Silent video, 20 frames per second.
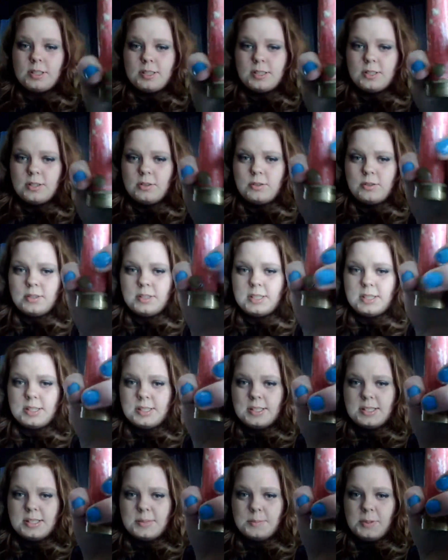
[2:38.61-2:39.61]
the Zeus
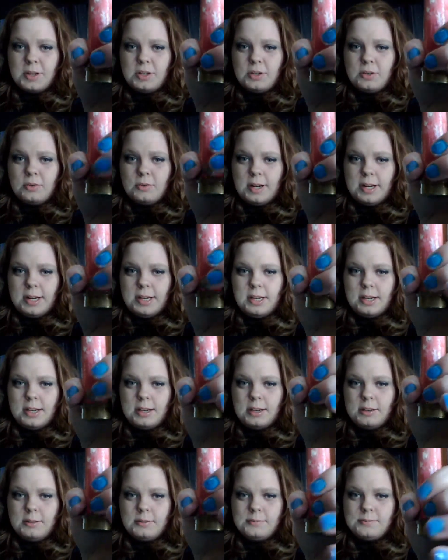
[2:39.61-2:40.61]
is this button right
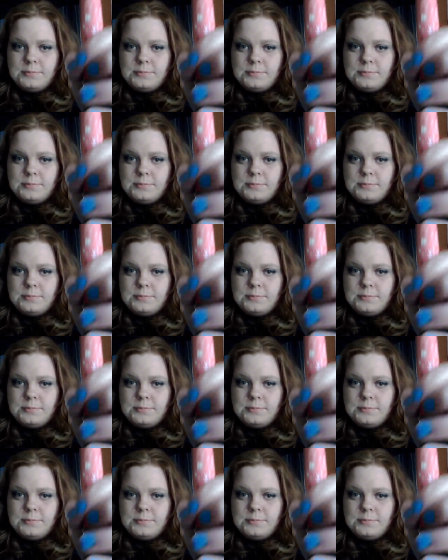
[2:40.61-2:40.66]
here.